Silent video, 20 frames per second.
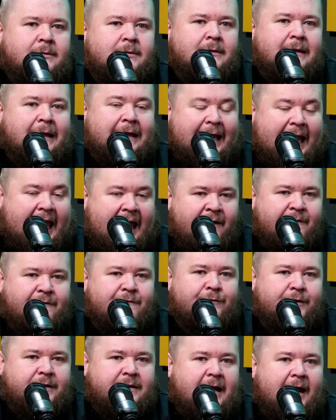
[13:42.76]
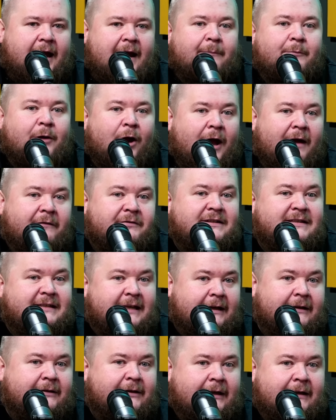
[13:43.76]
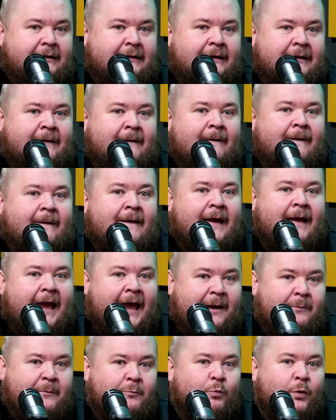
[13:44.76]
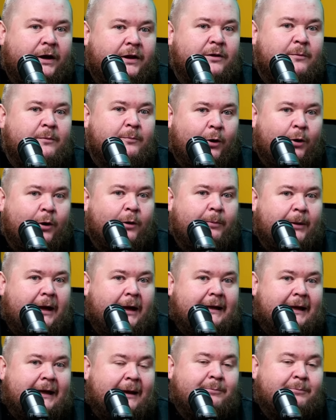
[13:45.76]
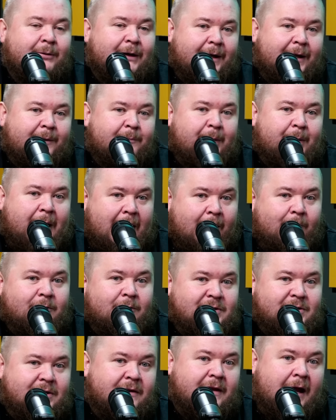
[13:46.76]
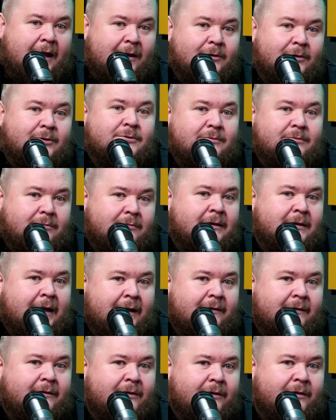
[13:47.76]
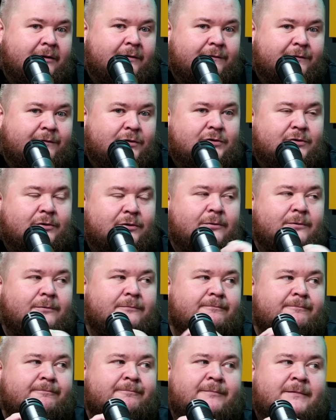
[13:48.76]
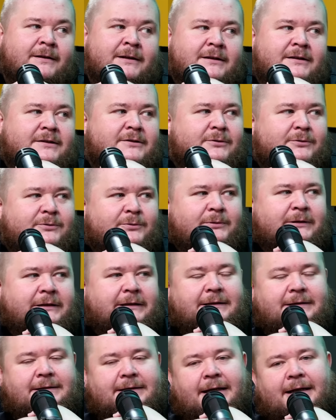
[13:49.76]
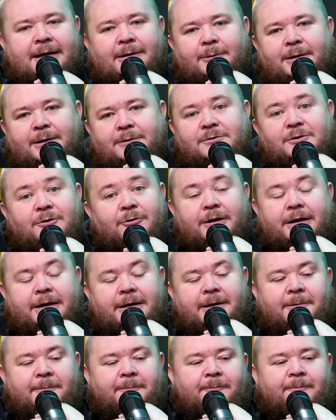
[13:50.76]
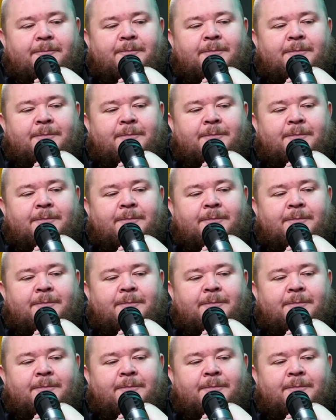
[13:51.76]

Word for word: Like every time. Having said that him winning the ball back and playing it backwards to Dalot led to the first goal. So I don't hate it. Anyway, it was a great game.